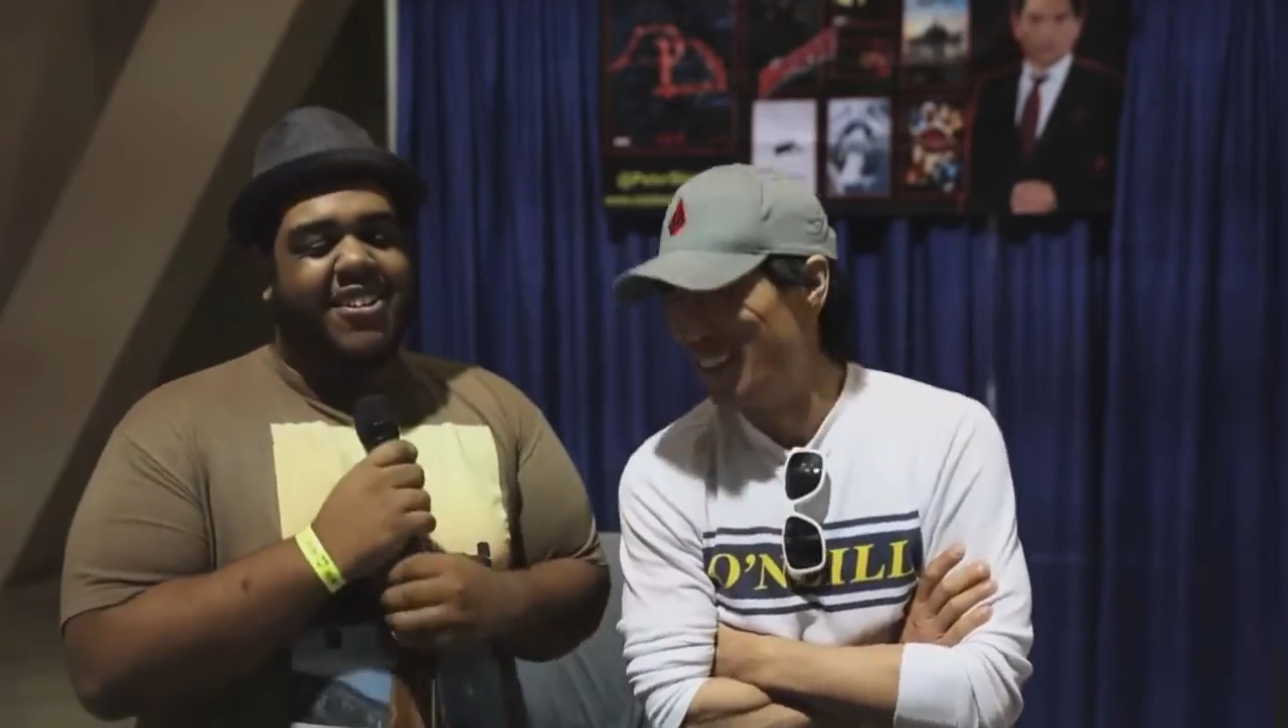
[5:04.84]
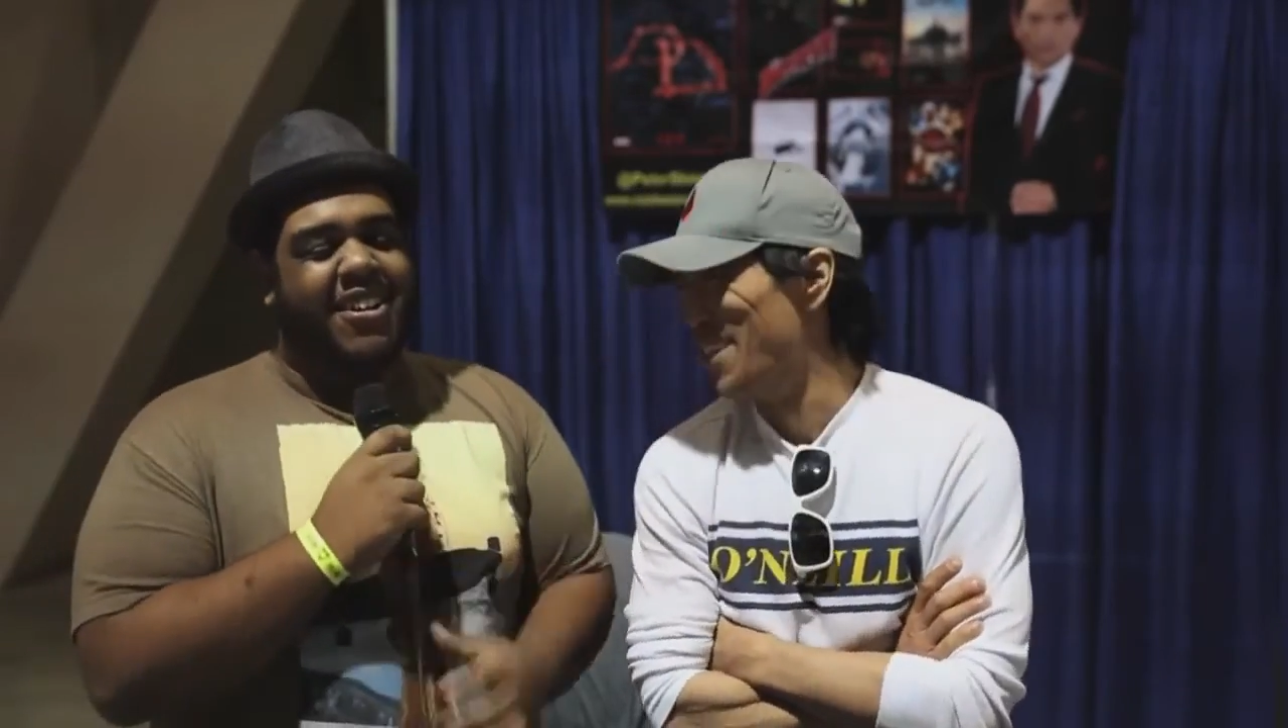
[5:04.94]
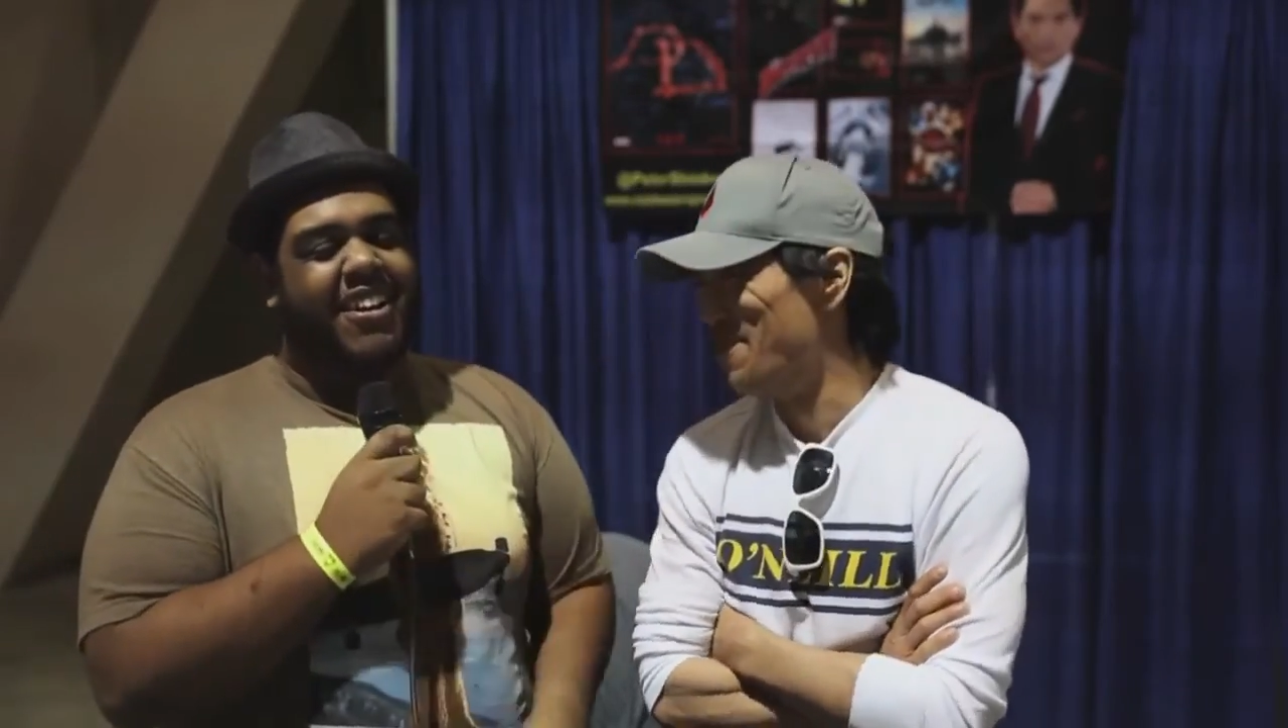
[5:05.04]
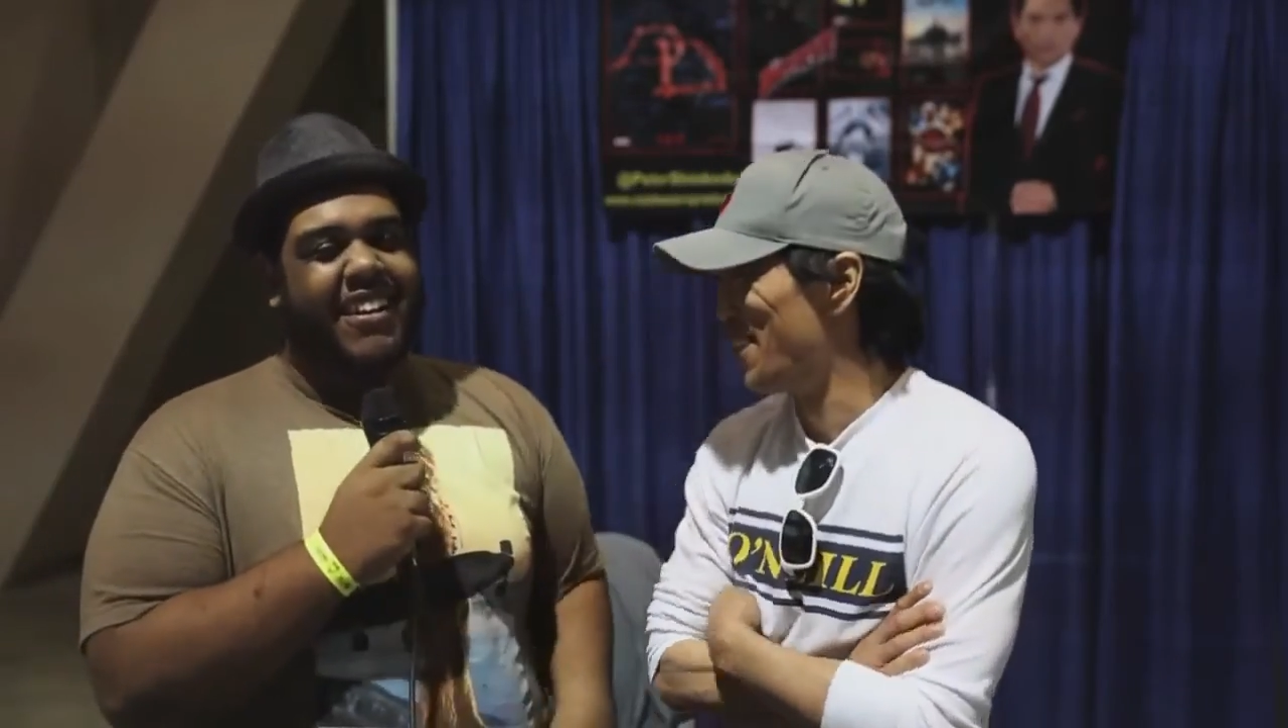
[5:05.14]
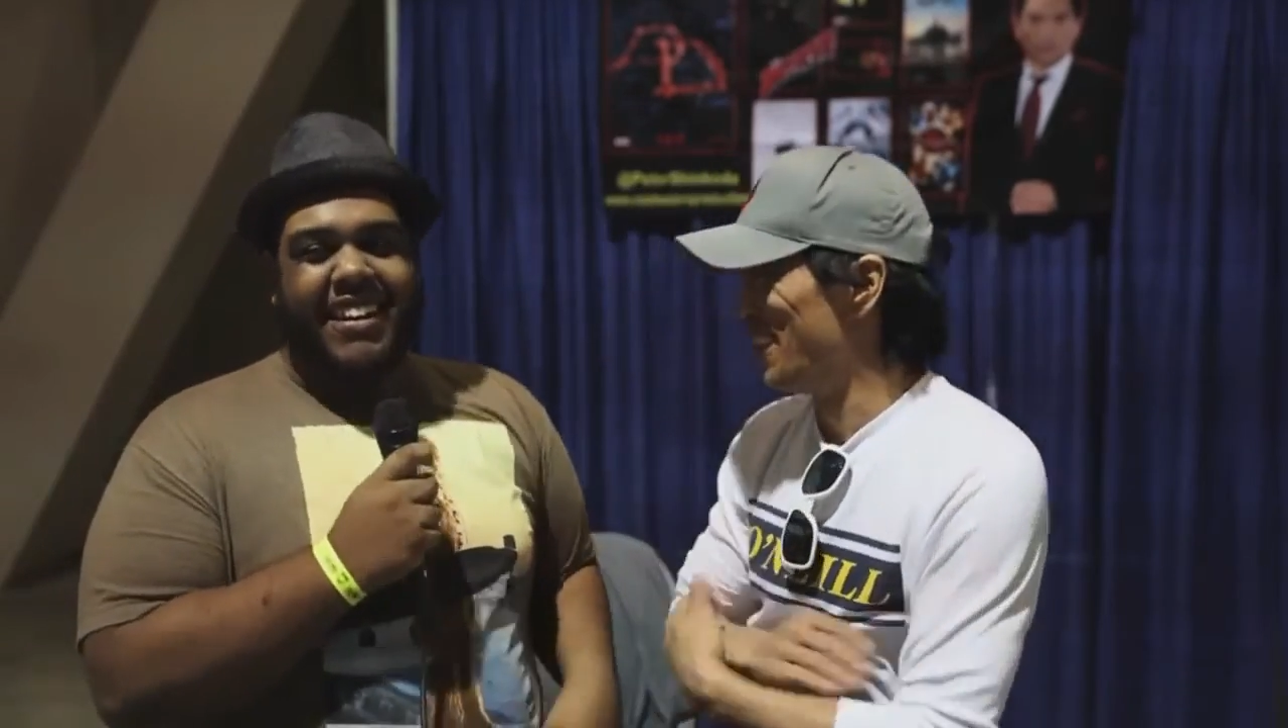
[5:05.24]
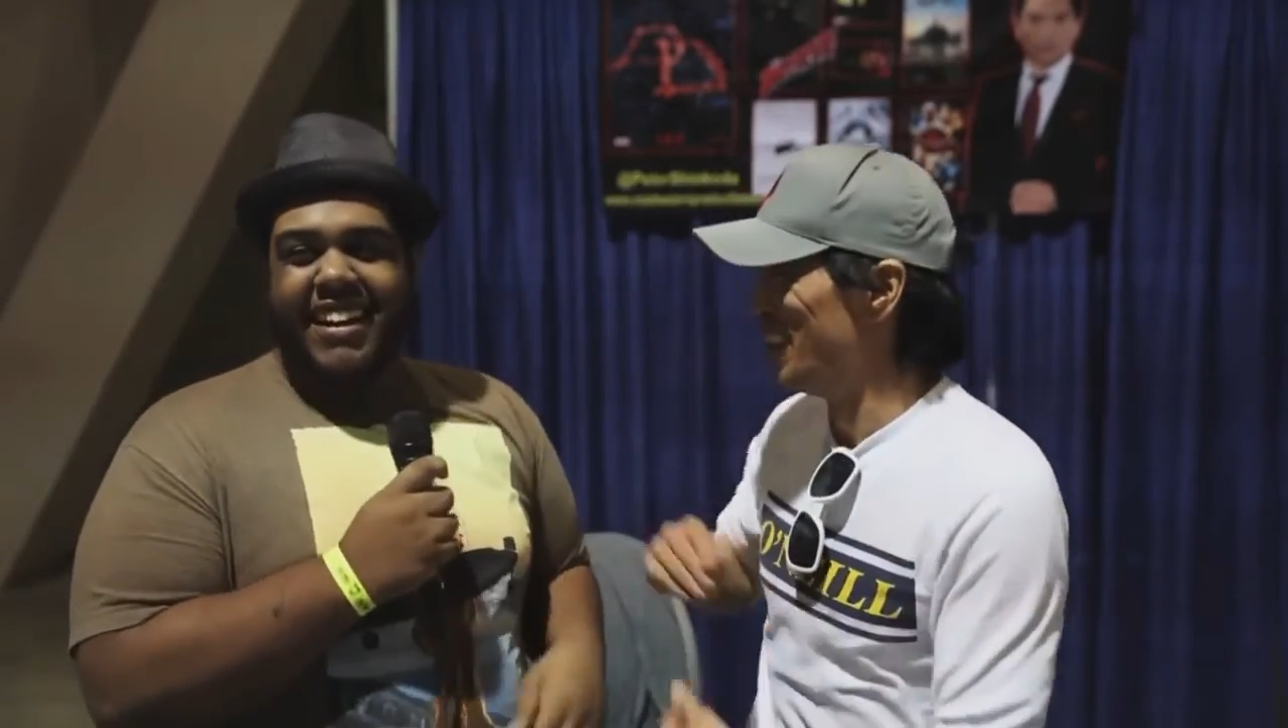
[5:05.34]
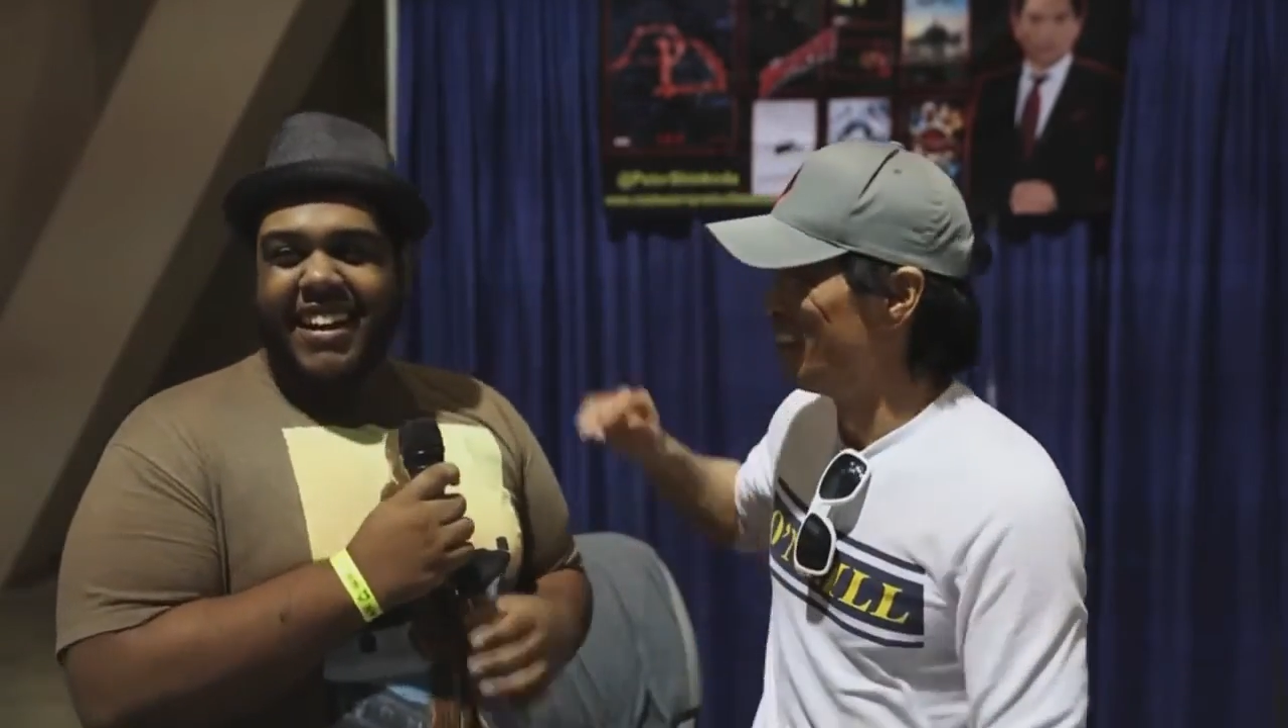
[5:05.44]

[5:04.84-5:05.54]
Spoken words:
Okay.